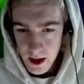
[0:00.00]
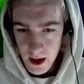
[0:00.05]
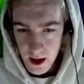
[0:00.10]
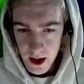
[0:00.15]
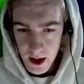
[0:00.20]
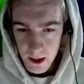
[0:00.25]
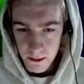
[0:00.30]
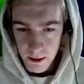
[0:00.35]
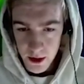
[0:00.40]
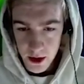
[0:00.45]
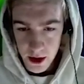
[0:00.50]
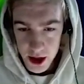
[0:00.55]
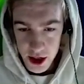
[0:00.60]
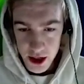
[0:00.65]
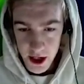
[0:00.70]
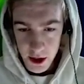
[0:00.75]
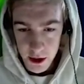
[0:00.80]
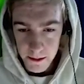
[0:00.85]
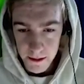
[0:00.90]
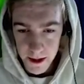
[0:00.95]
We got a
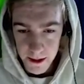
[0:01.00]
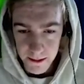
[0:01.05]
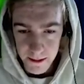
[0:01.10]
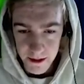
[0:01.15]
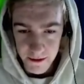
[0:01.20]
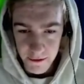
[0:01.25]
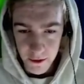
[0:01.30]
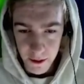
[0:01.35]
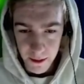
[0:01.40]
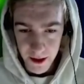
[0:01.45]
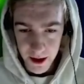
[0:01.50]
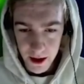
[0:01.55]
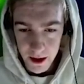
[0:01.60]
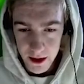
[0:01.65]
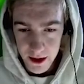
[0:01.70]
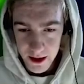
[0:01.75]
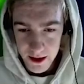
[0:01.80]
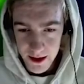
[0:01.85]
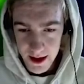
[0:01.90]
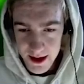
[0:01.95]
shadow pip before we got
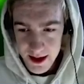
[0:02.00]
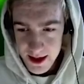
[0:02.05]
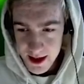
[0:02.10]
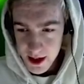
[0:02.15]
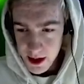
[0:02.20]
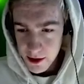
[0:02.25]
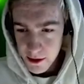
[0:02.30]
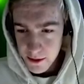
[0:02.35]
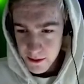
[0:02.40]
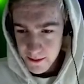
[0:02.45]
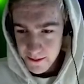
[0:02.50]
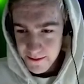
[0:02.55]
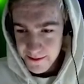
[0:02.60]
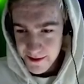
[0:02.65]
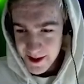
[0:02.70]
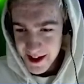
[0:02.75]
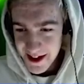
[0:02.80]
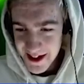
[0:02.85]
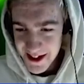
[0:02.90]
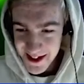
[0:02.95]
it. That's cute.
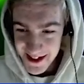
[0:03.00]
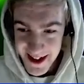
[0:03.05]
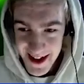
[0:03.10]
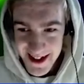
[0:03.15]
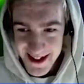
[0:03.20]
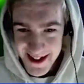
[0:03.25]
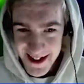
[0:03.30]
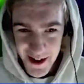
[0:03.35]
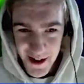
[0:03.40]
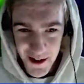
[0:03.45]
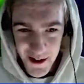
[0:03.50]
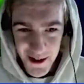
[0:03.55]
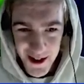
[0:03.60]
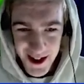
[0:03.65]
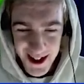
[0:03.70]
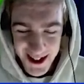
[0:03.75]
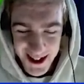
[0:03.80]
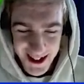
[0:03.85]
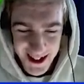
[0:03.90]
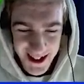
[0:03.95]
That's cool.
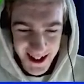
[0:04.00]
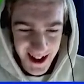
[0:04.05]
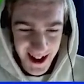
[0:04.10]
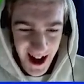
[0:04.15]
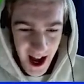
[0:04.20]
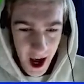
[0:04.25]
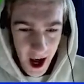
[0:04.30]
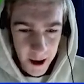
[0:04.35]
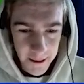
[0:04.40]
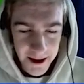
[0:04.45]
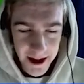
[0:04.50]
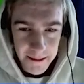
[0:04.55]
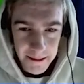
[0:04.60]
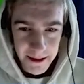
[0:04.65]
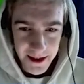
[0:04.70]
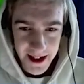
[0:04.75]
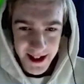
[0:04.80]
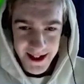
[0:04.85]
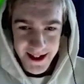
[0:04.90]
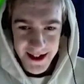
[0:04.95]
How many
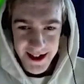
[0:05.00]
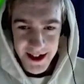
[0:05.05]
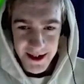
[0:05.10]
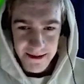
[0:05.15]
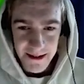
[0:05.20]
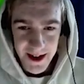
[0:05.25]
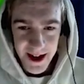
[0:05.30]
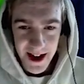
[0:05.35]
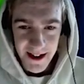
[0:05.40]
blades does Brent